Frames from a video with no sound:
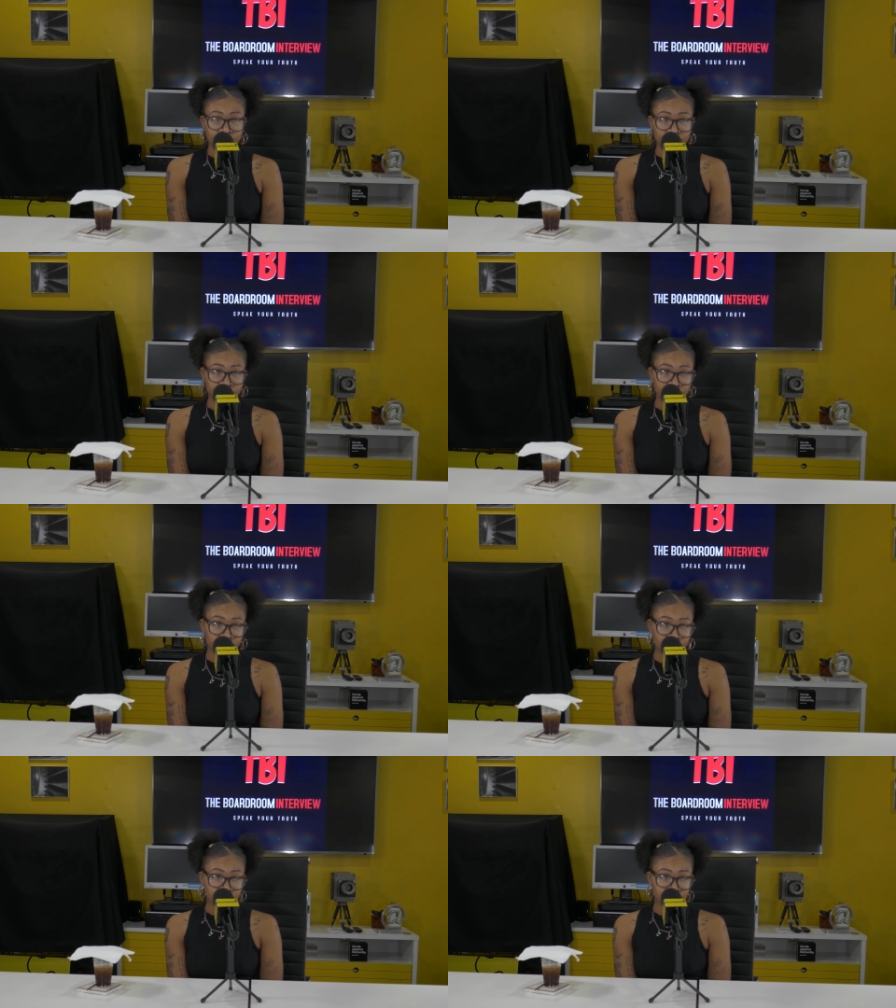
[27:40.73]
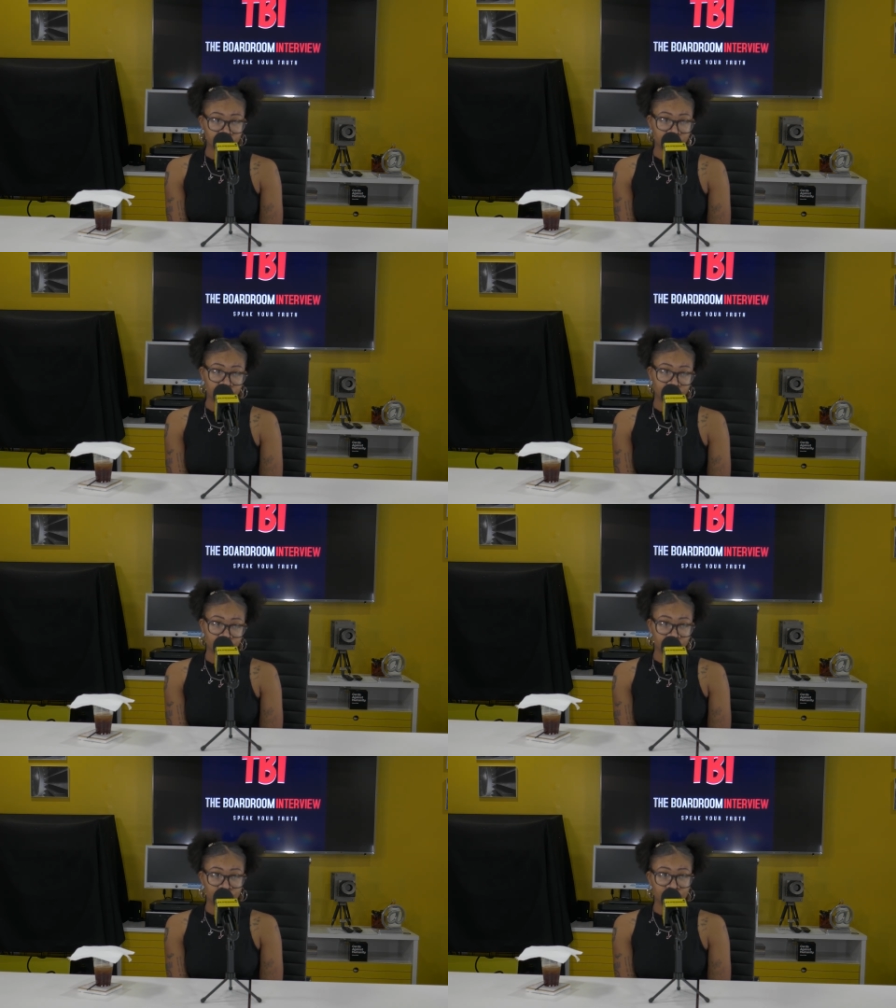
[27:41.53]
and it's a lifetime.
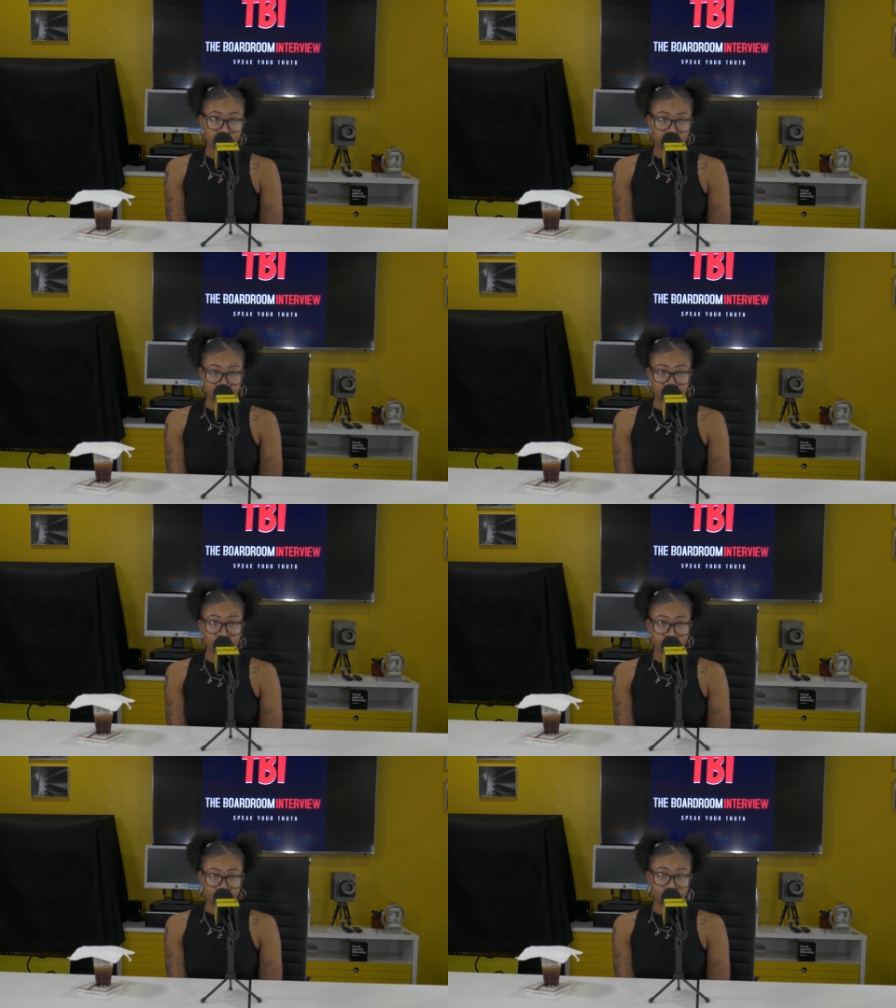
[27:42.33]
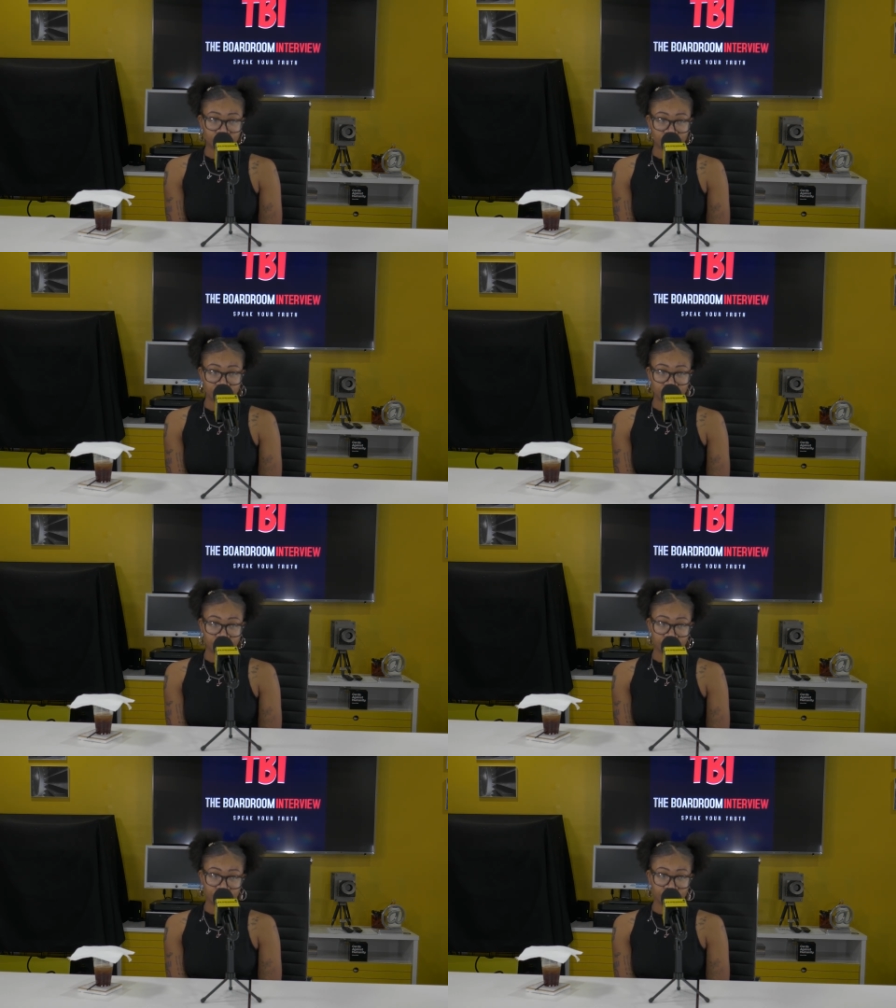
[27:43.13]
So it's like you don't just
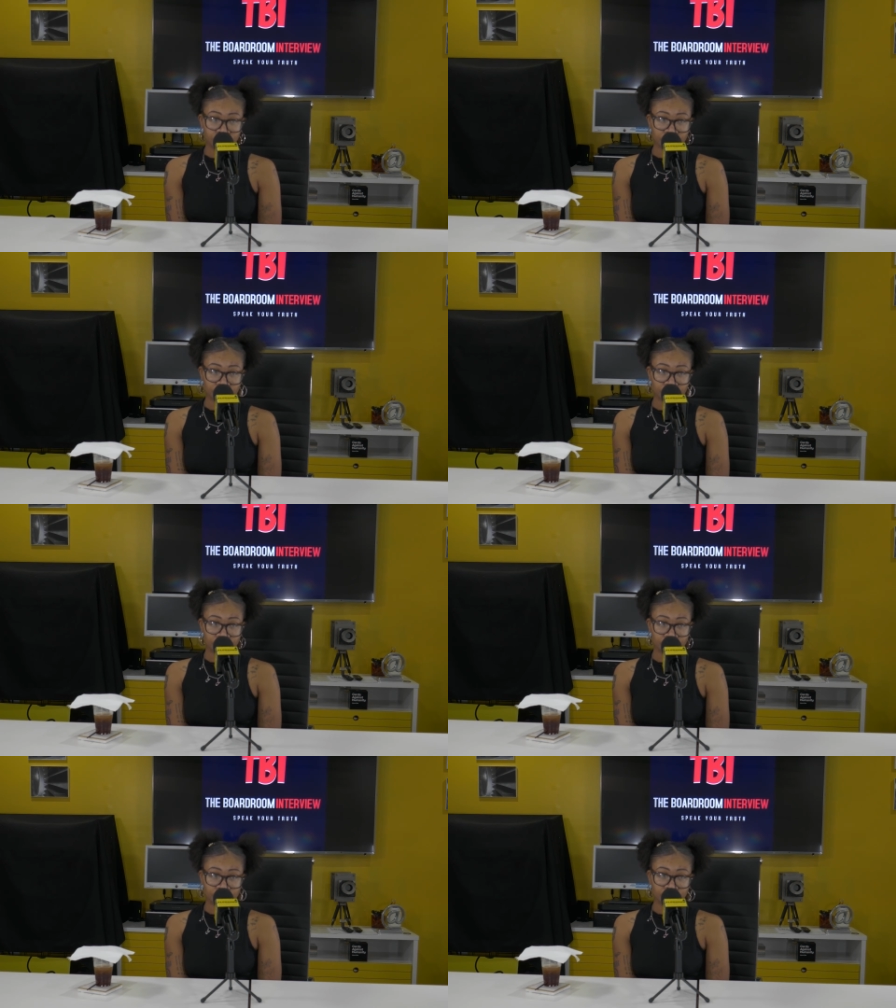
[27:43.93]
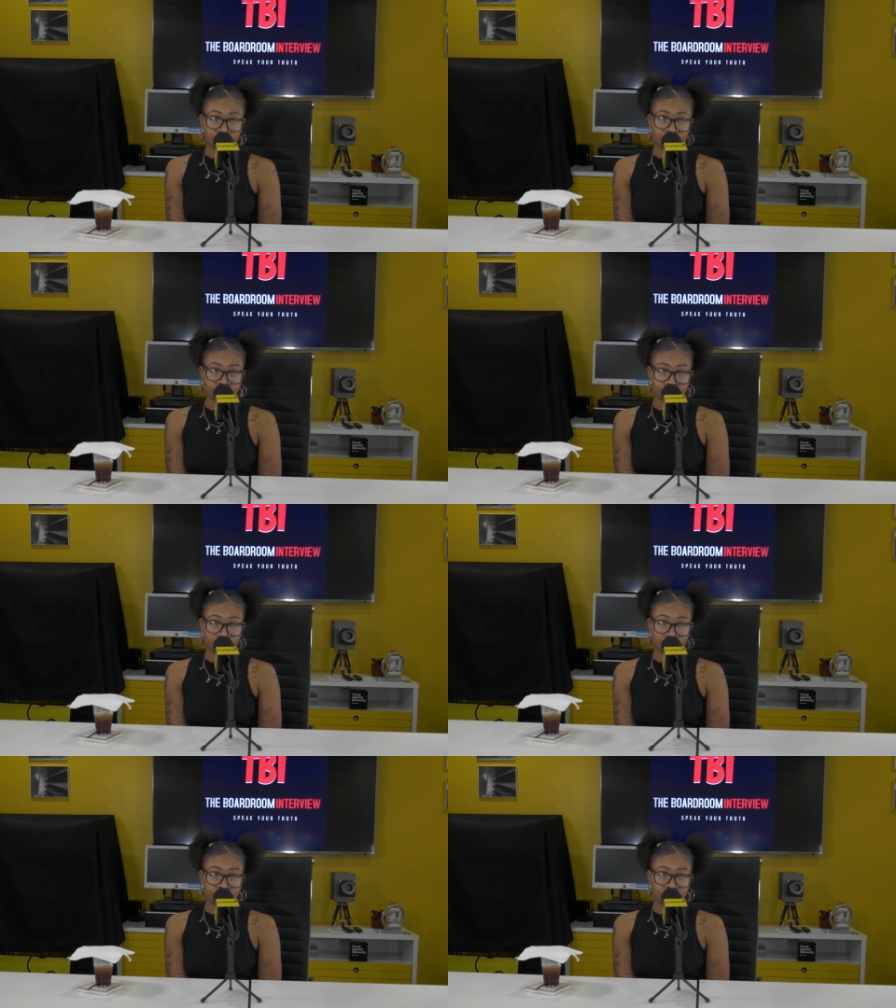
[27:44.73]
use it once. You can use it
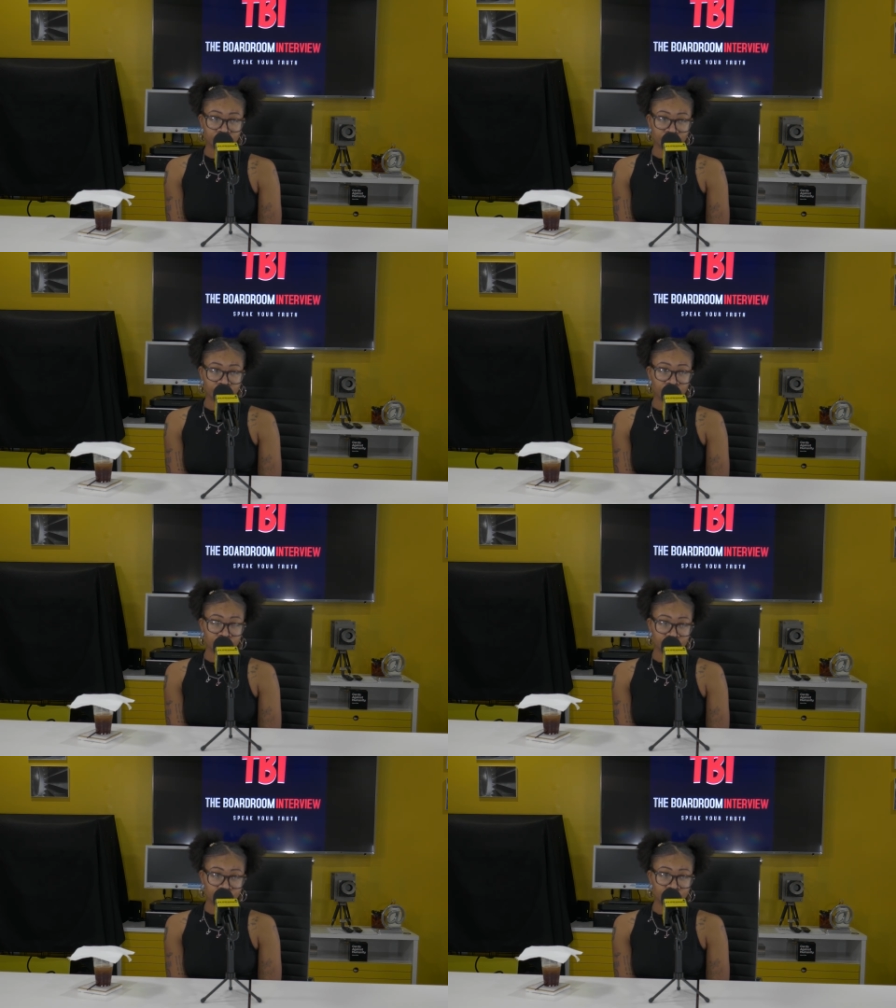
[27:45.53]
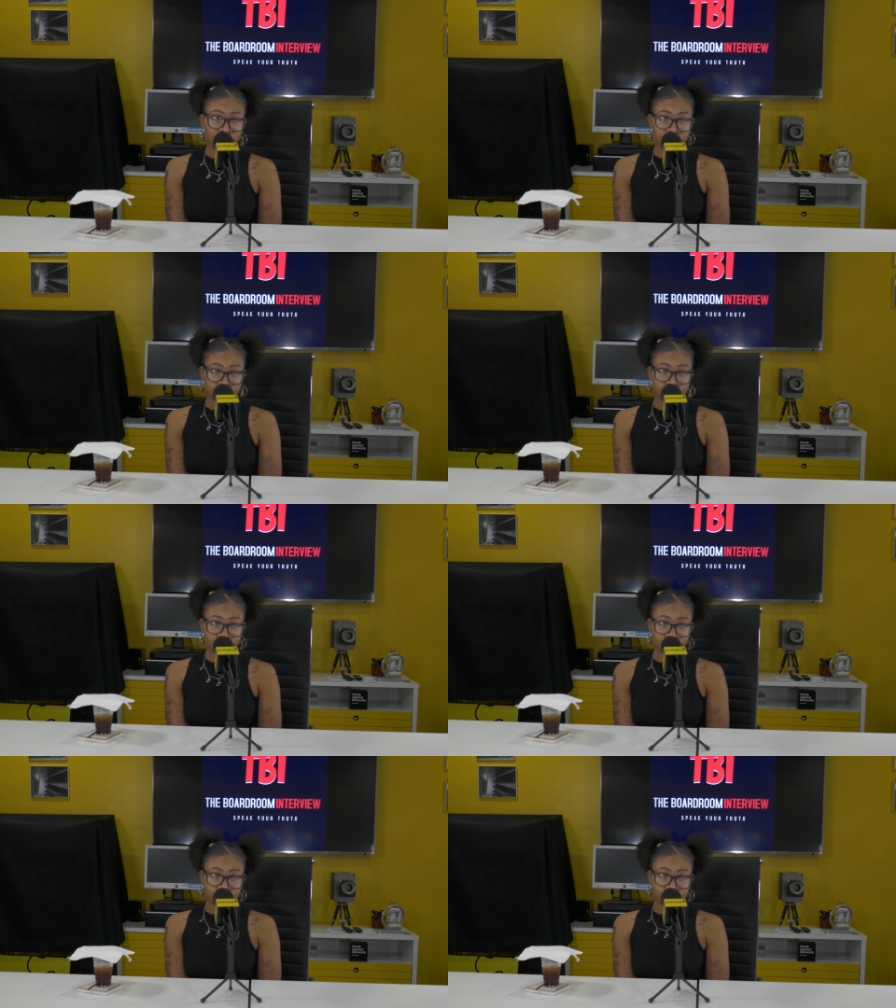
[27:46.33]
like every time you shop.